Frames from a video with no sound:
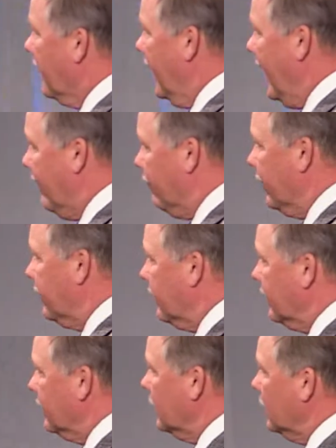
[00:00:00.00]

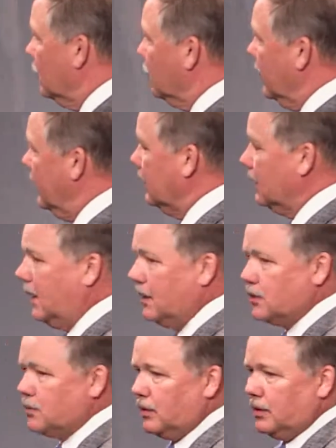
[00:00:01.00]
Everything that you read in
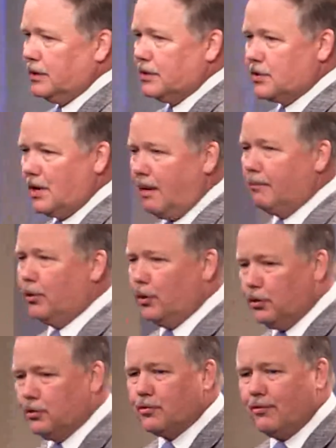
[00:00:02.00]
God's Word does not
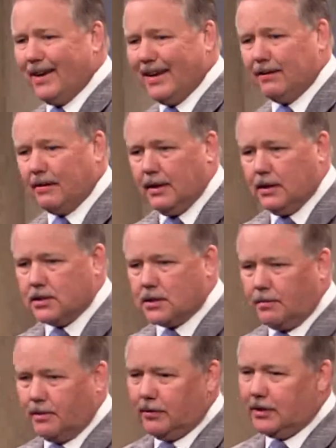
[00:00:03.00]
produce faith,
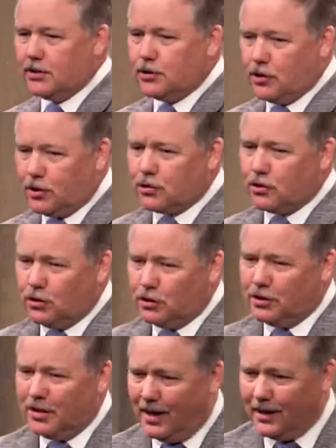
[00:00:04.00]
some of it is just
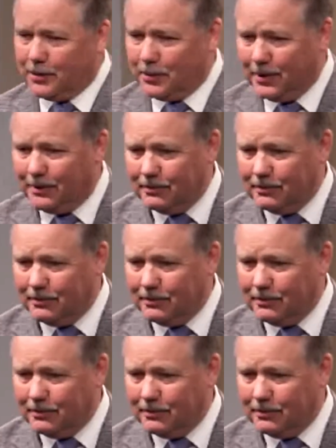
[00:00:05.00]
good doctrine.